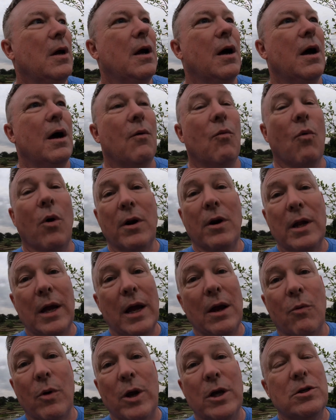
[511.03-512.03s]
1 day
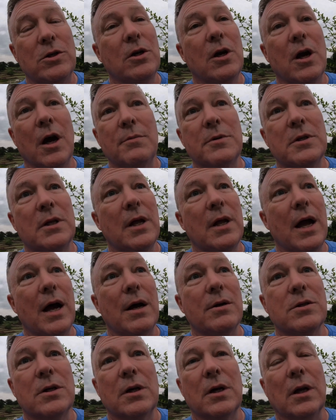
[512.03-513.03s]
a week she comes in the
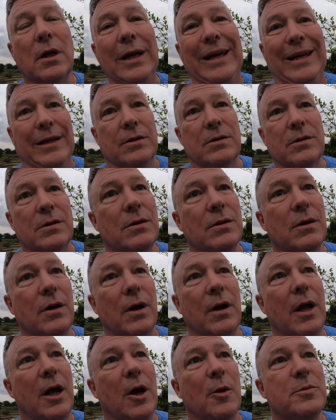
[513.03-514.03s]
house and cleans
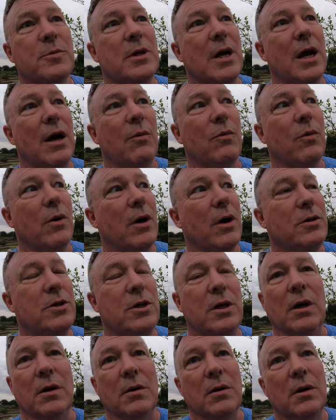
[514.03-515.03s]
and helps out
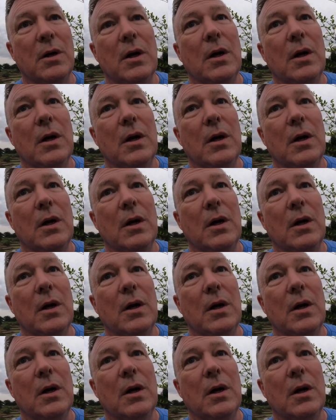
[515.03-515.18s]
Jen.